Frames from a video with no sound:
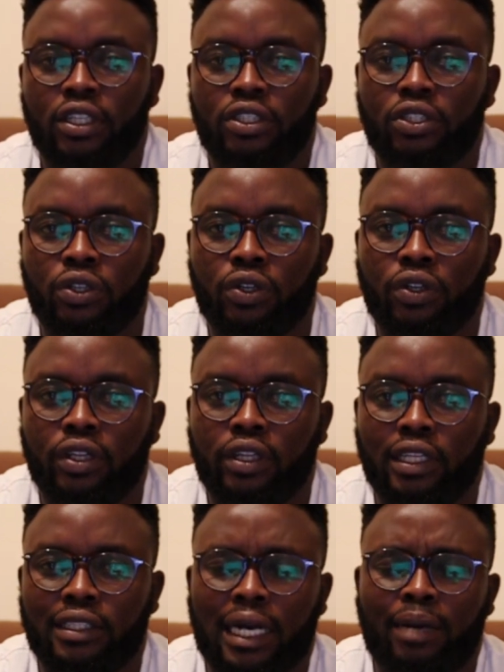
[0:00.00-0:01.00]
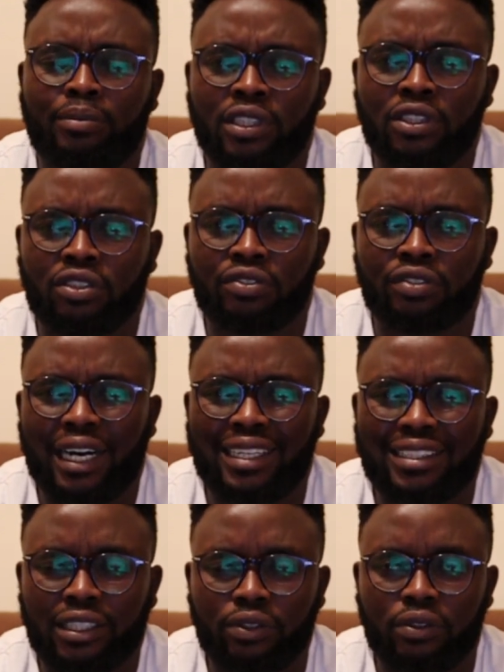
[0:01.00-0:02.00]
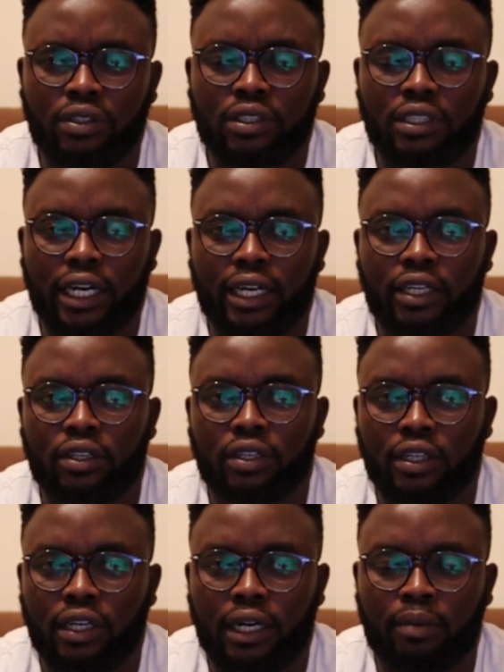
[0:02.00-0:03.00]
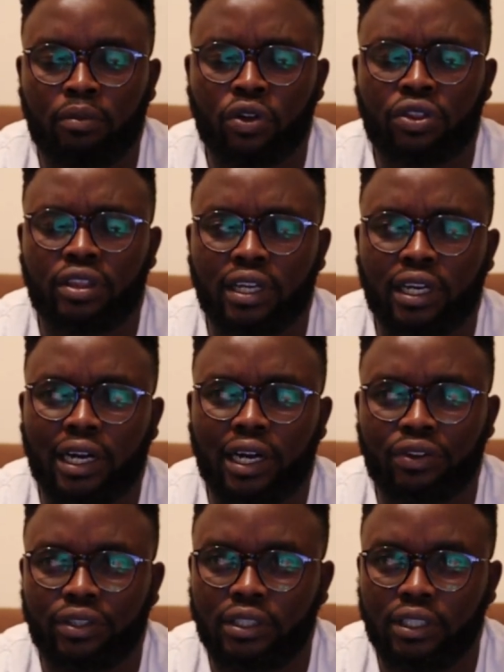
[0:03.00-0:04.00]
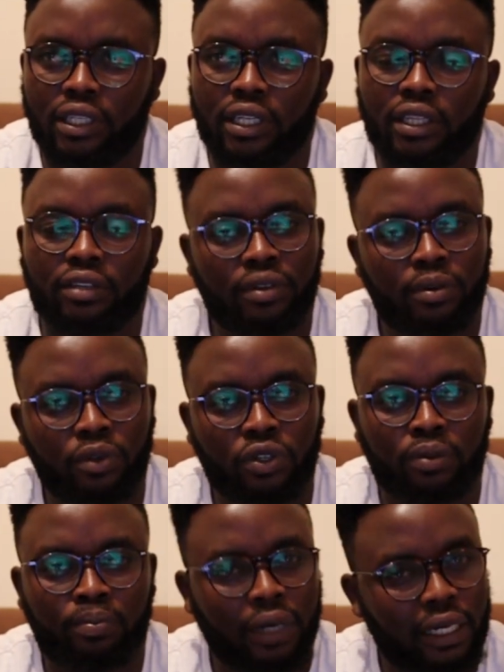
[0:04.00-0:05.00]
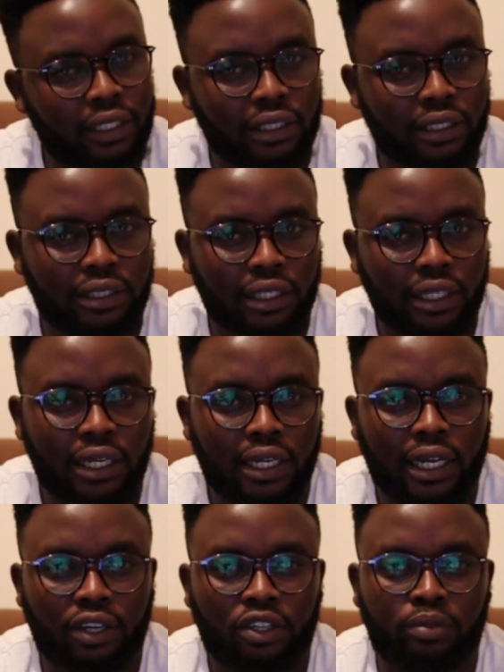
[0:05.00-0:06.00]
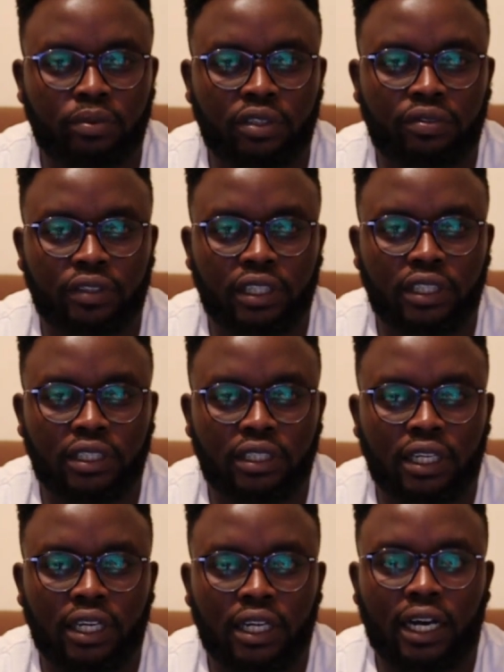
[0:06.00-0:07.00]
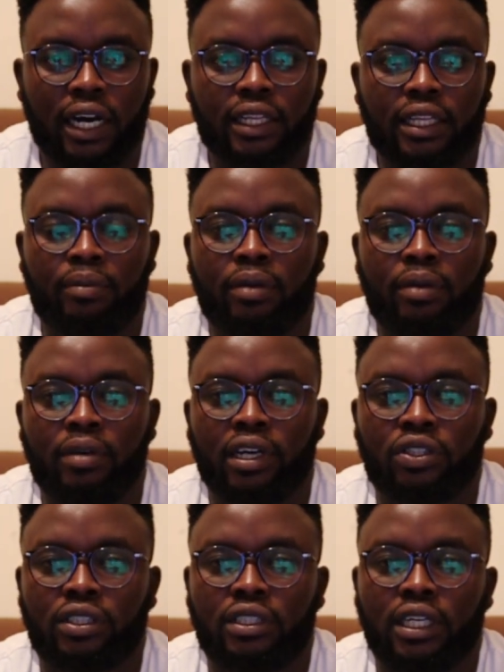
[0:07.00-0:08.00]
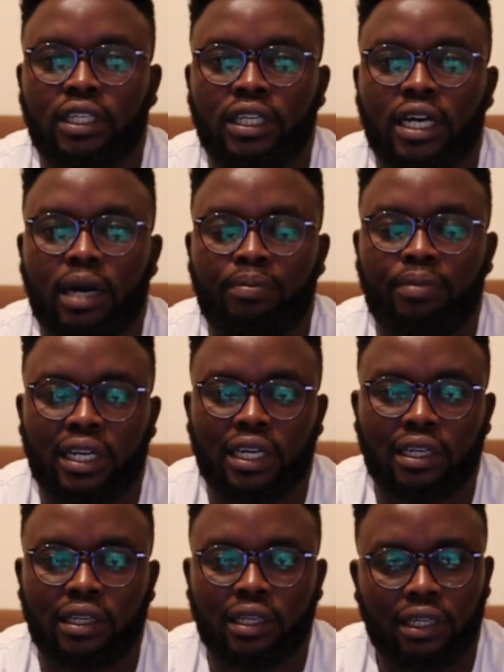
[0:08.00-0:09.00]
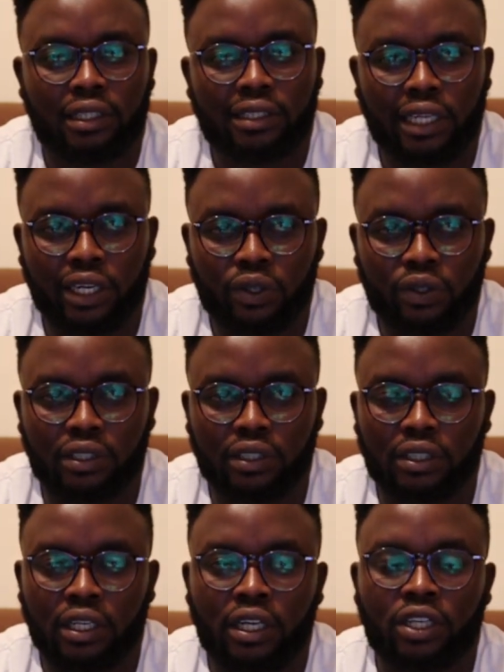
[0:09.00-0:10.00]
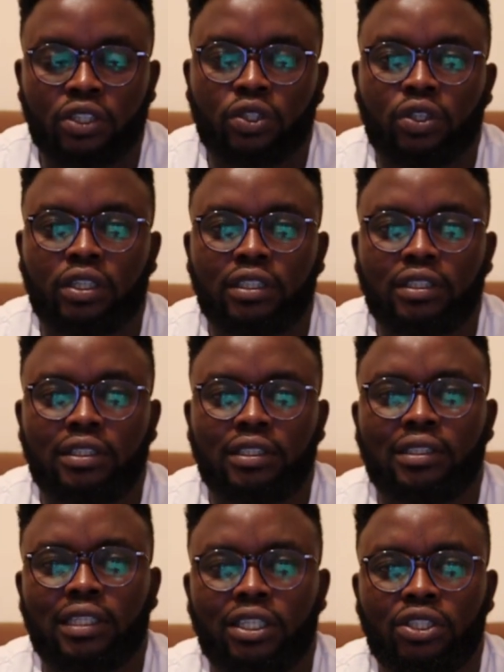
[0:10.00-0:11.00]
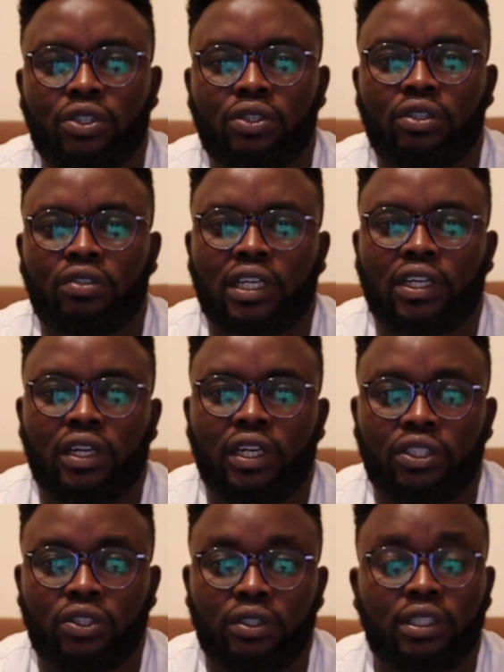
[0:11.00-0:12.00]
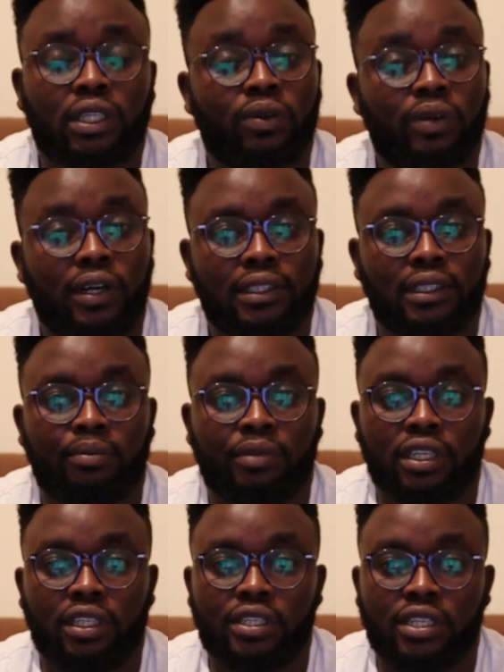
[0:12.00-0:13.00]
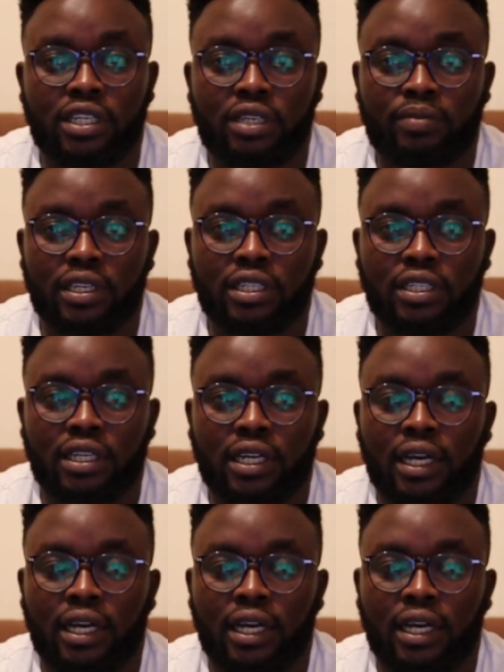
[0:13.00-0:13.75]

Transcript: So there's absence of heart sounds, and both the carotid and the femoral pulses cannot be felt. And there may be associated apnea and cyanosis. So this cessation of circulation requires immediate treatment.